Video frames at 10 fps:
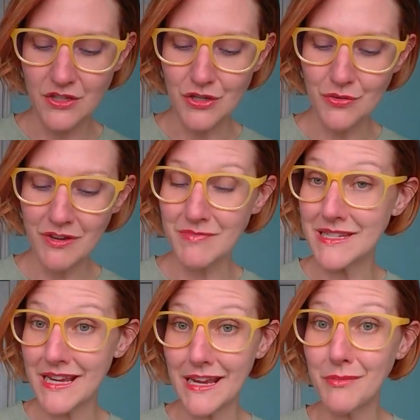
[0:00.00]
you have been
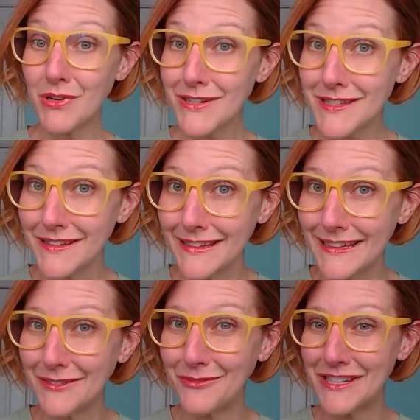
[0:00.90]
taking
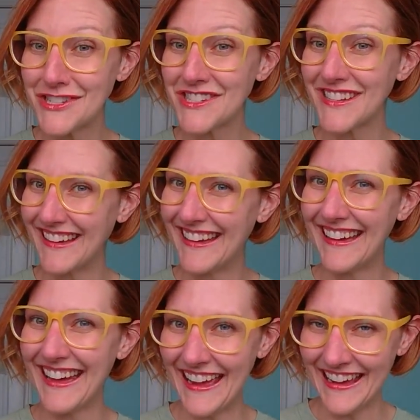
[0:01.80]
personally, which
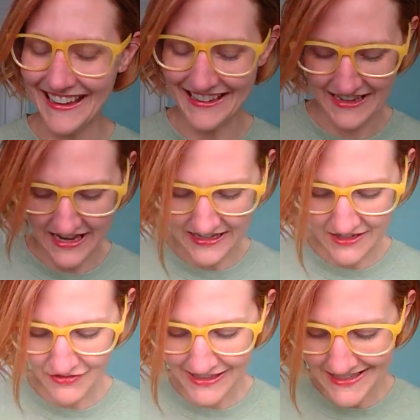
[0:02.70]
I
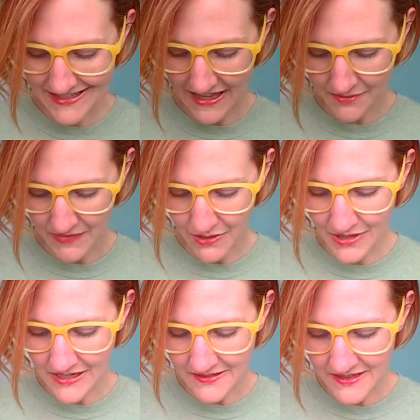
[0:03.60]
can relate to that in many
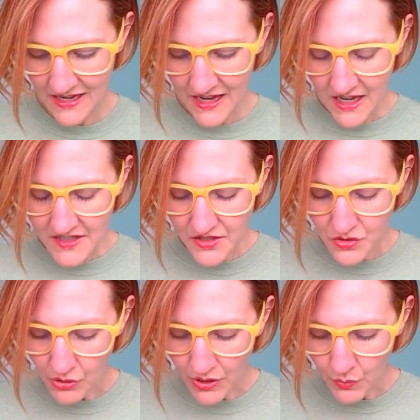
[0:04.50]
ways. So
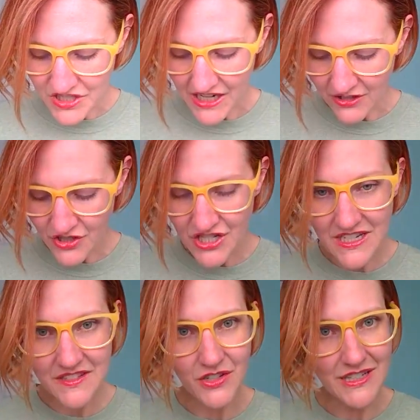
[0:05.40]
knowing which
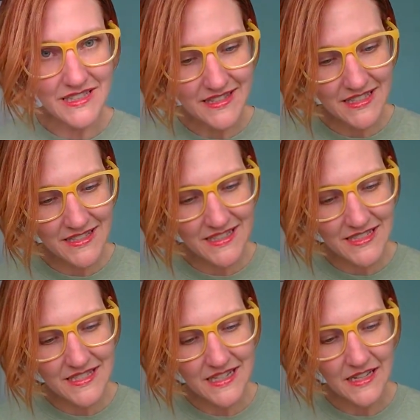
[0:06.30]
energies are
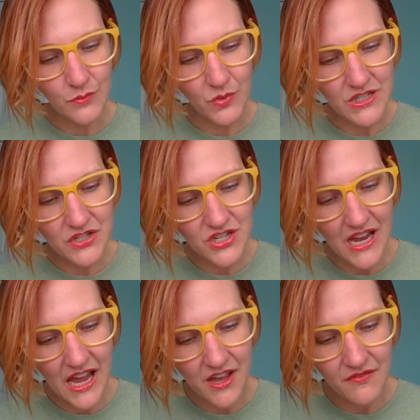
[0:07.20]
consistent and which
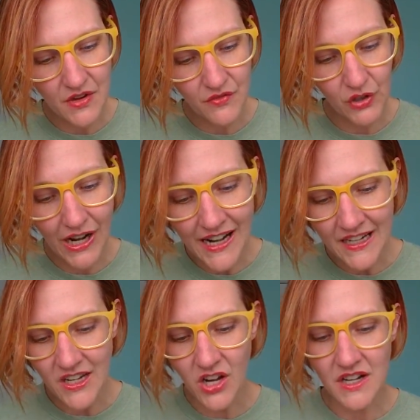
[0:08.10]
have
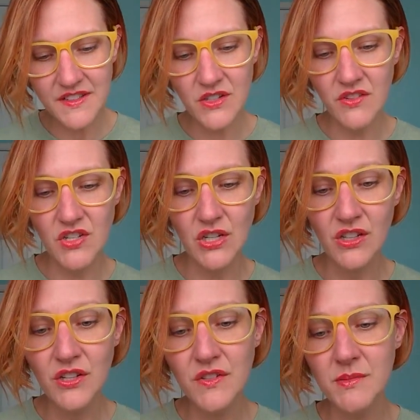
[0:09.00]
variety also gives you
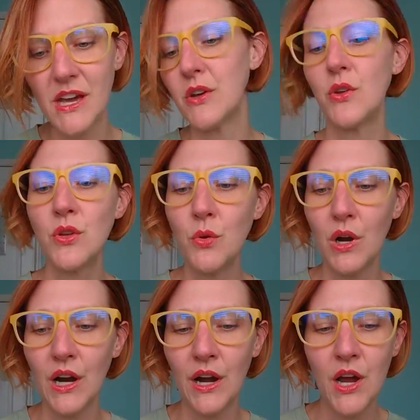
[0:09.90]
clues about who you
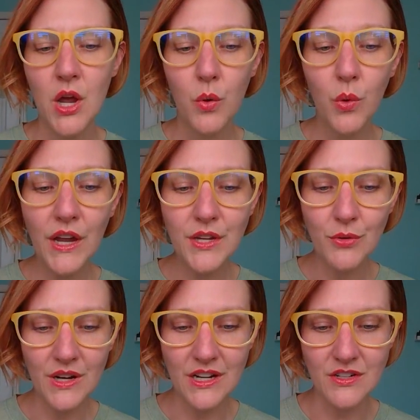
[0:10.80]
are, what
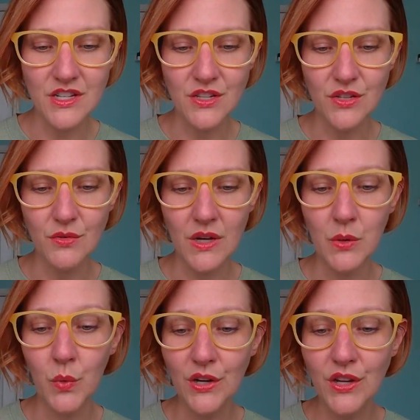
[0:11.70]
you are here to do,
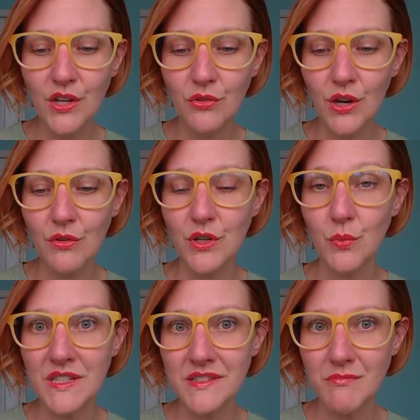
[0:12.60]
and where you can grow in your
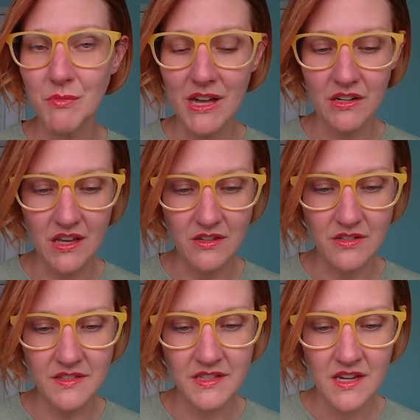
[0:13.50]
wisdom about
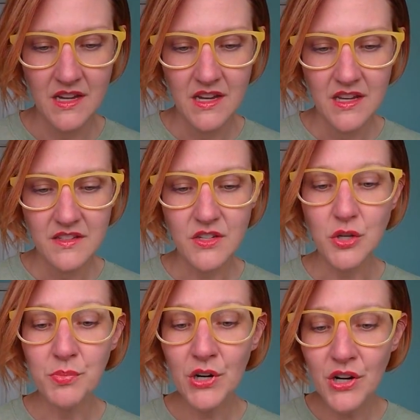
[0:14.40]
others. So
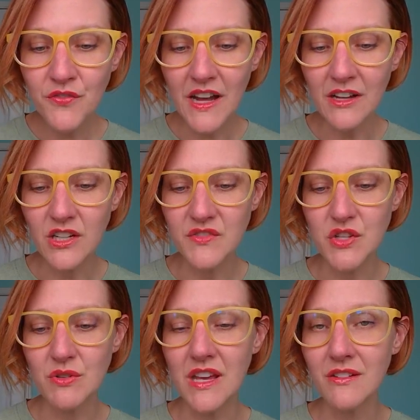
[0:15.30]
your profile gives
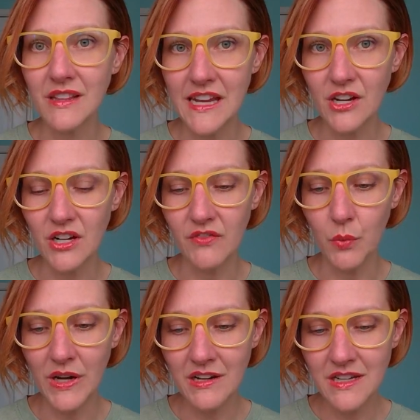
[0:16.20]
you another layer of
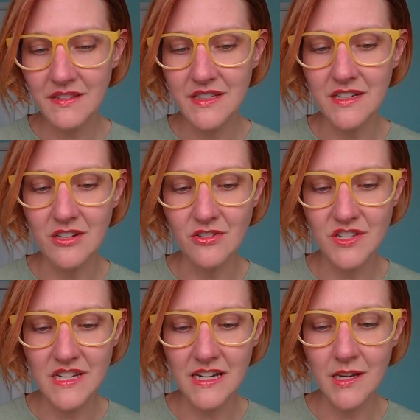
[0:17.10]
awareness and
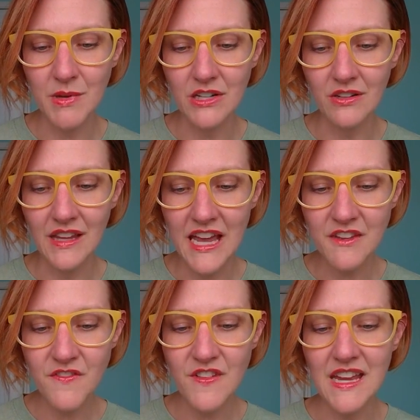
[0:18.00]
understanding about your
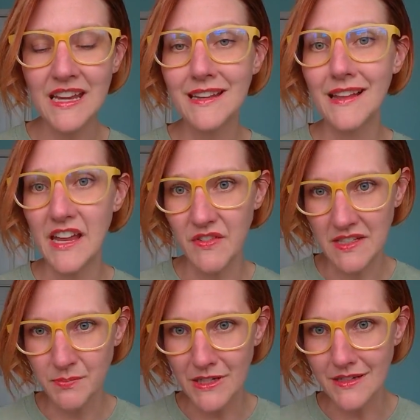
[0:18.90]
life and life
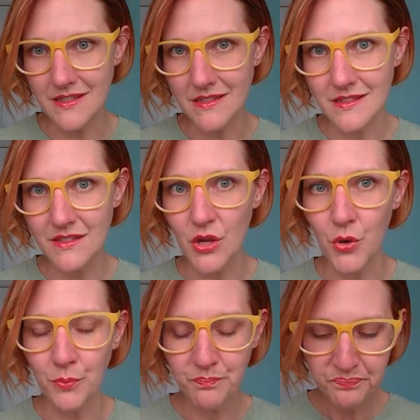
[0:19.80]
experiences.
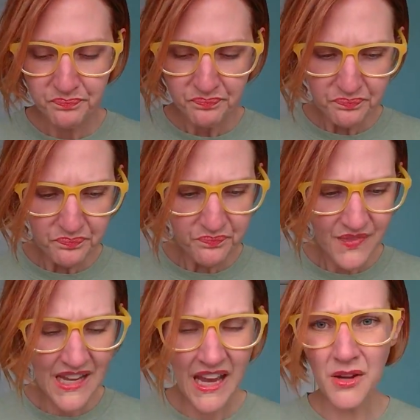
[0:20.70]
So
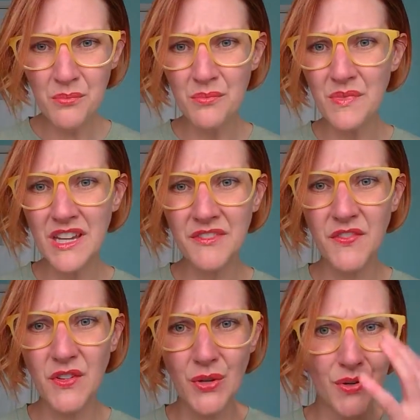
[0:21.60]

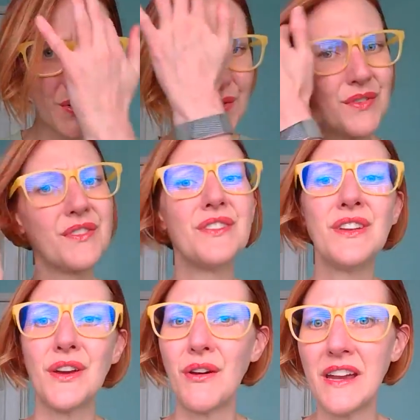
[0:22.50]
if you're,
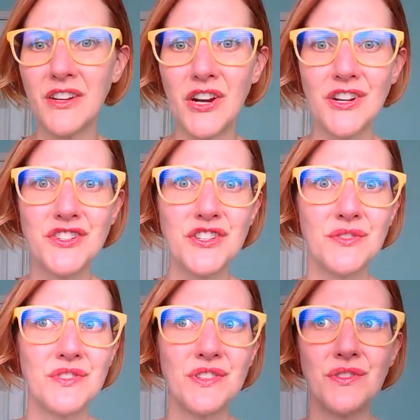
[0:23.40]
I encourage
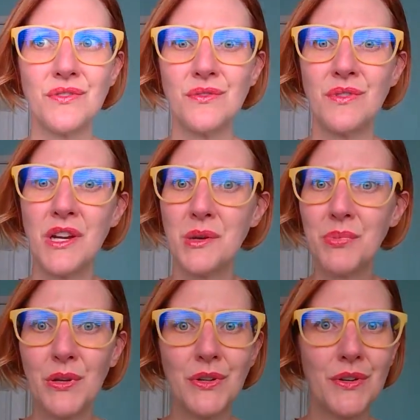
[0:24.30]
you to
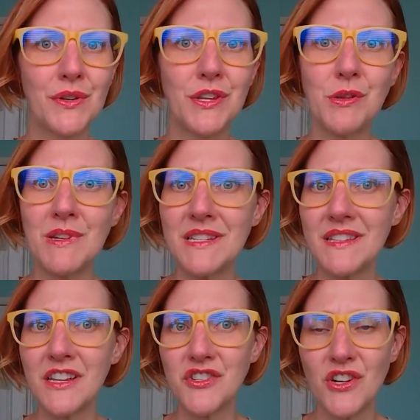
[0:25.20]
pull your human
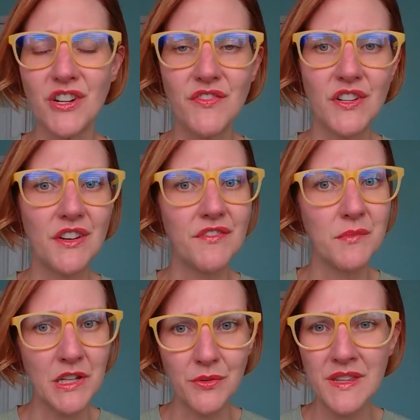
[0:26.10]
design chart if you're not
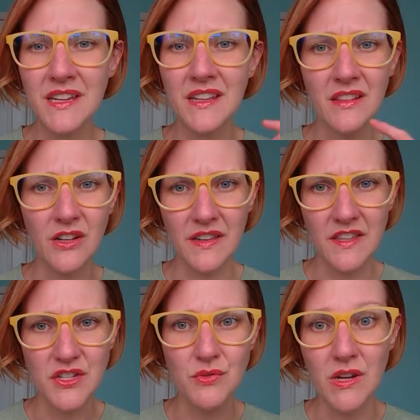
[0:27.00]
familiar with it and look at
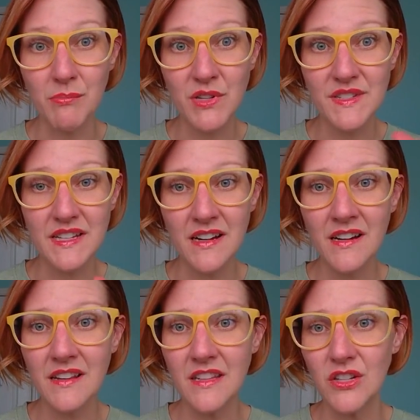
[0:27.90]
the 2 numbers
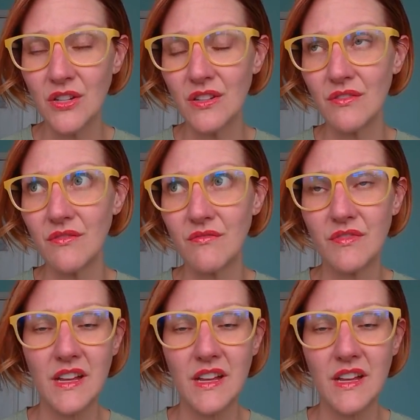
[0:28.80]
there, and then you can